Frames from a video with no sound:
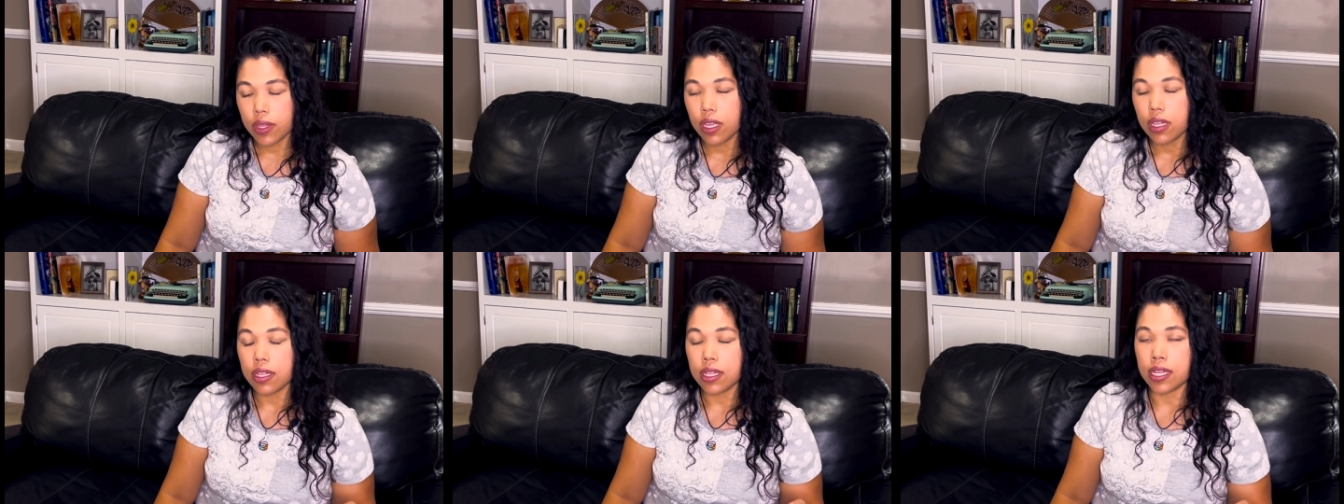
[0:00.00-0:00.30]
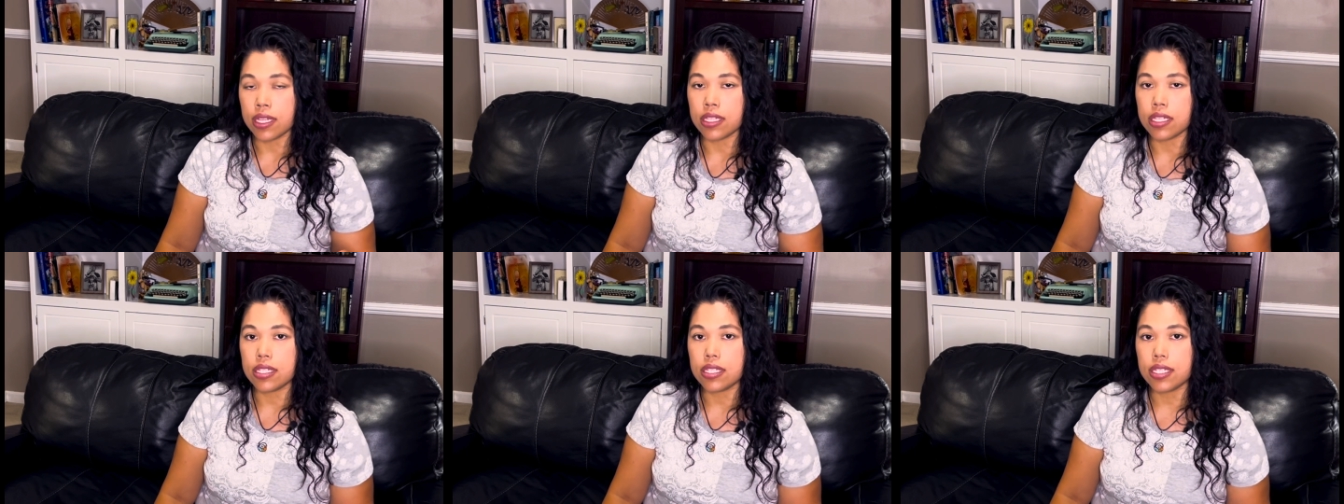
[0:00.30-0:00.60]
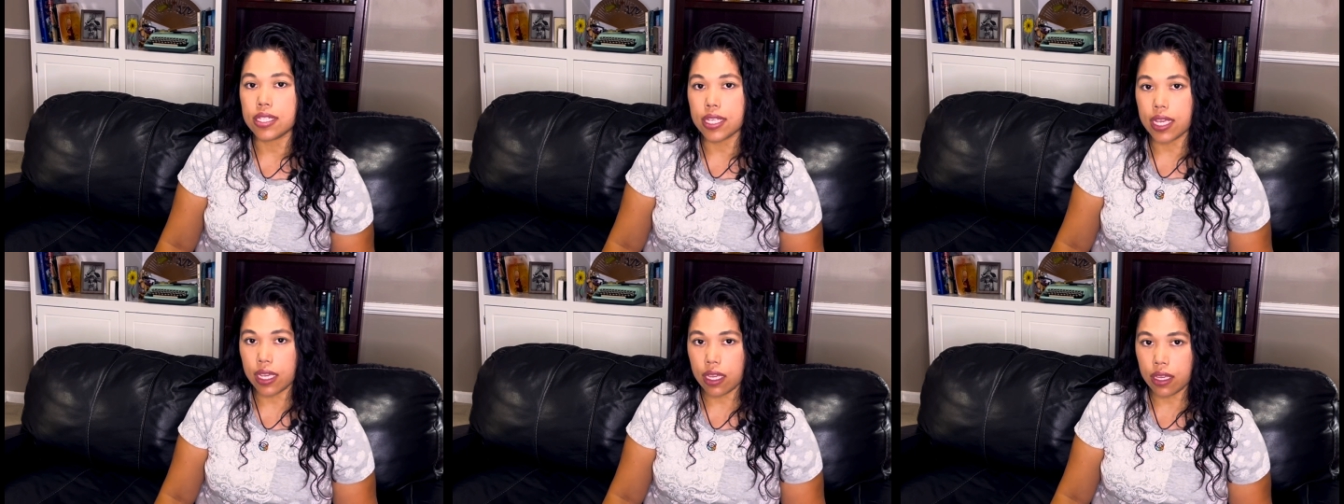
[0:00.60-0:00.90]
And the
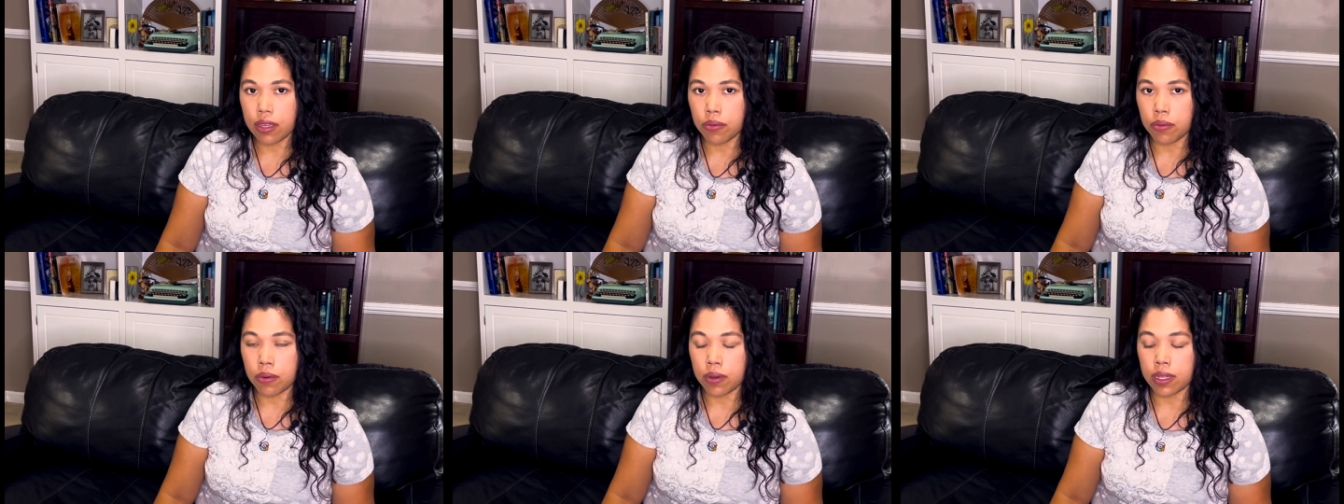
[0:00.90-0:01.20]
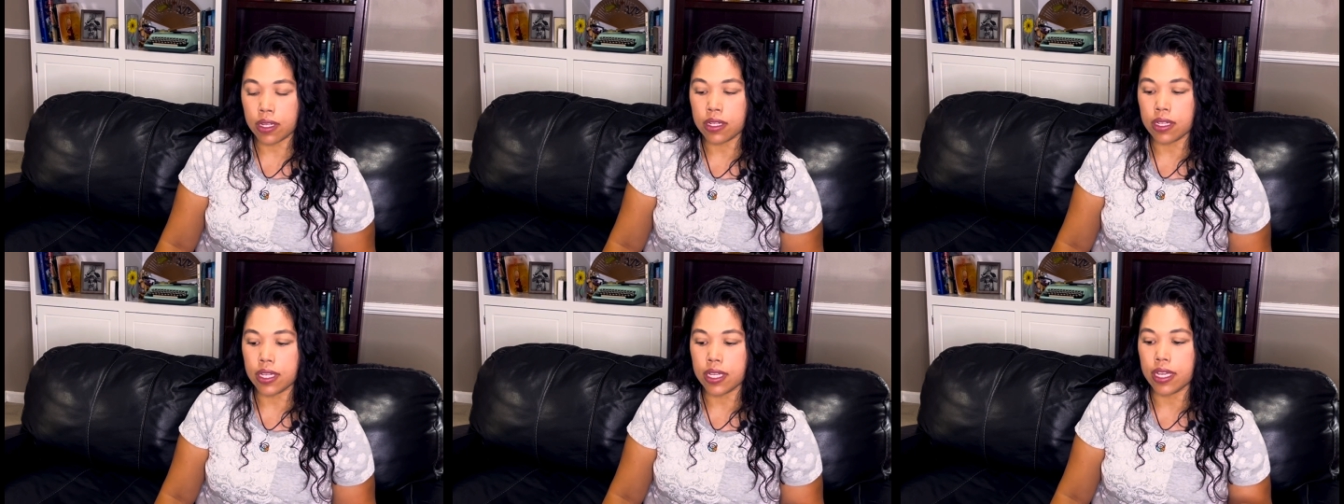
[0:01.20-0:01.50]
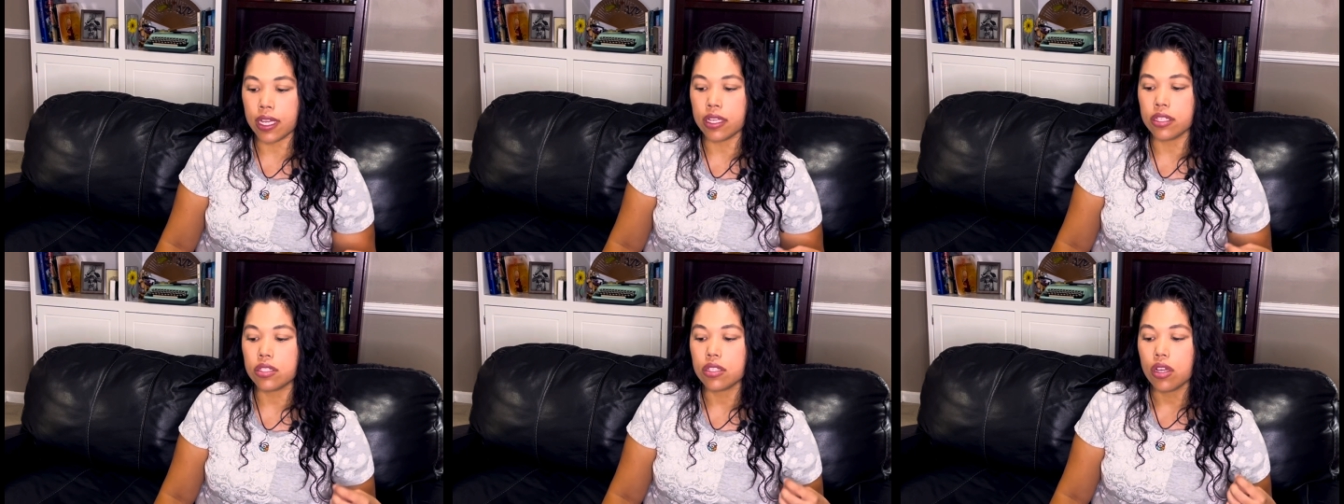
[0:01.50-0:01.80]
second one
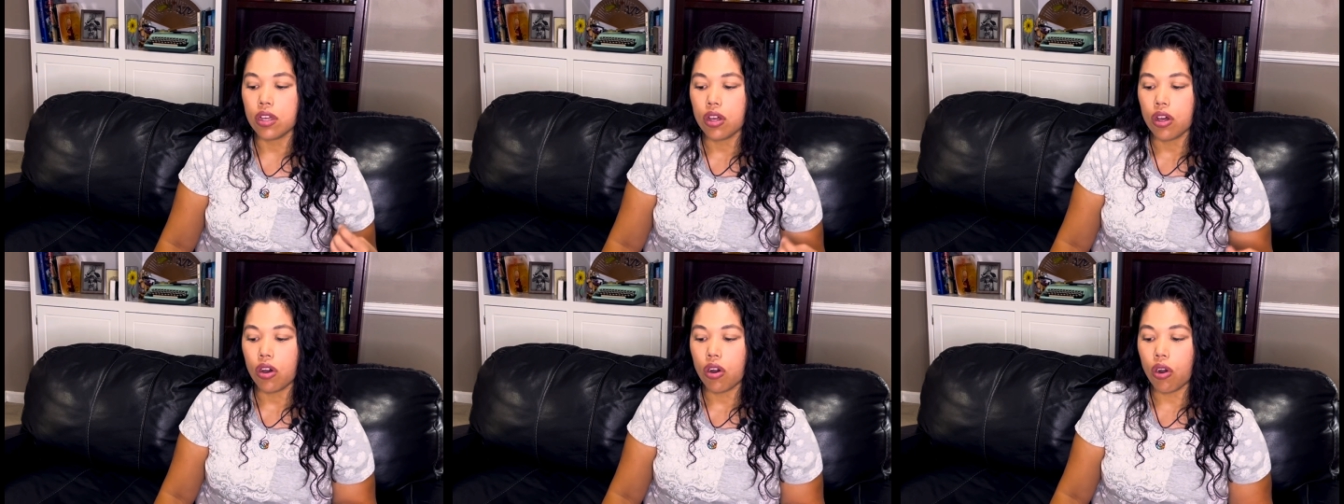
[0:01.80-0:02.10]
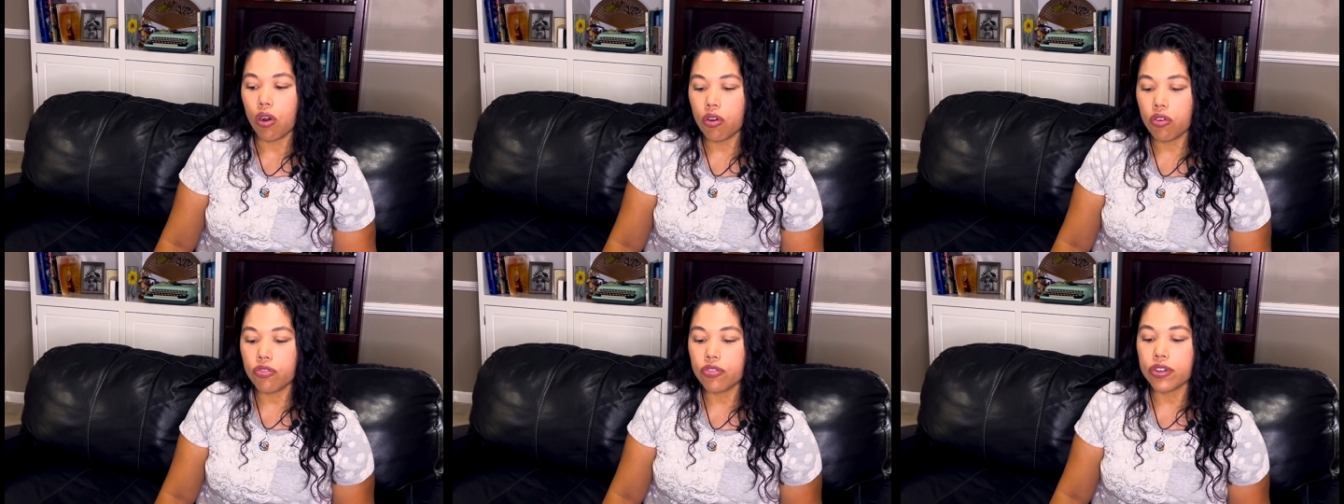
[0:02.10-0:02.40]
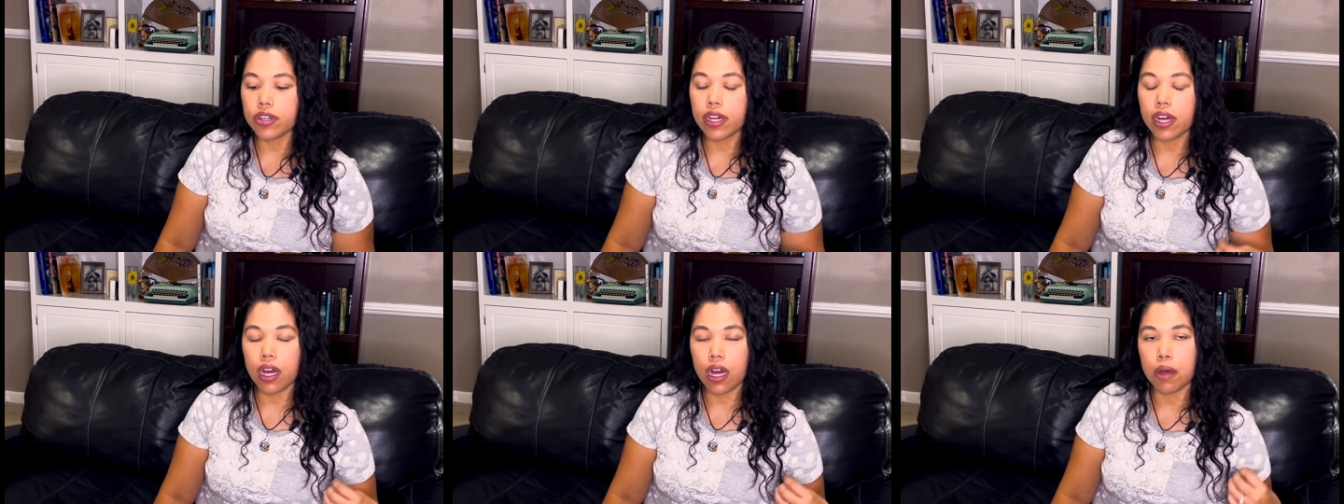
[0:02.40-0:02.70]
is
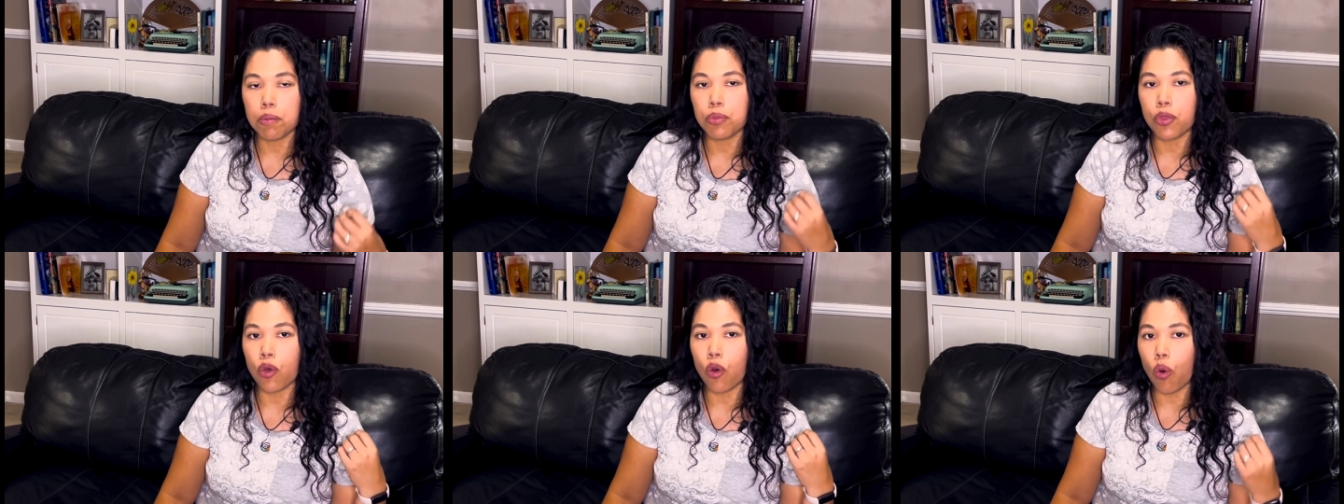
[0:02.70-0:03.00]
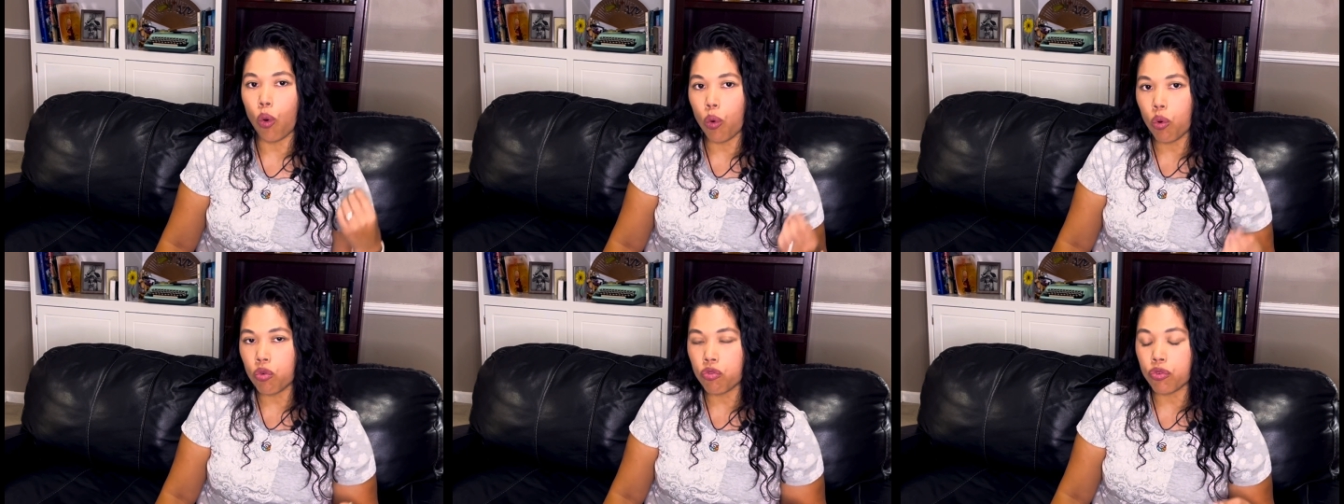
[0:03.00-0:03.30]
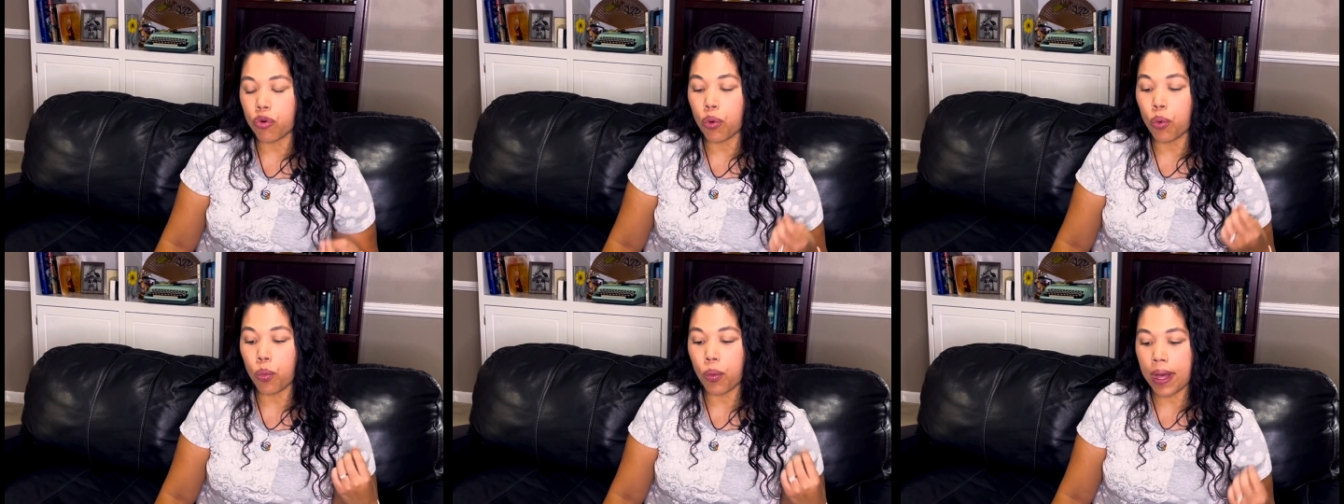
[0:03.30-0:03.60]
Overcome the
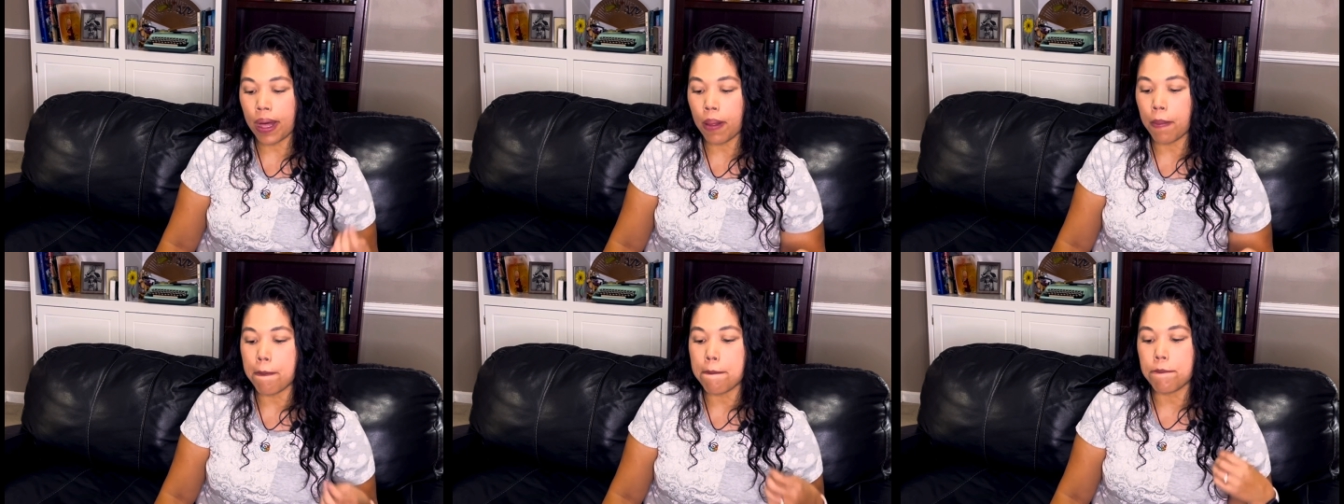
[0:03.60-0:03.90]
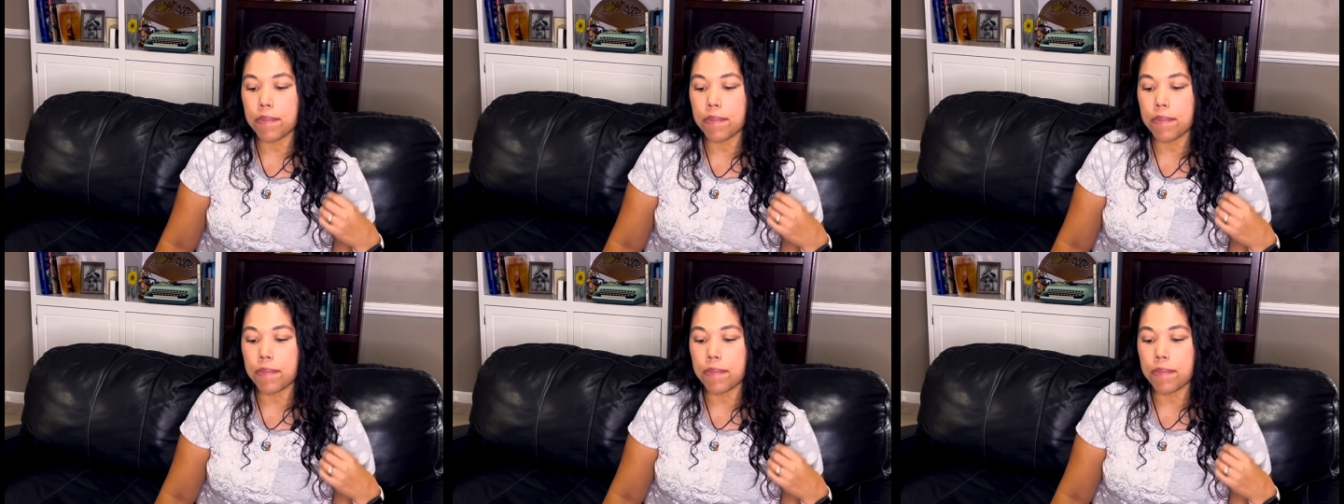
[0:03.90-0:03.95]
Overwhelm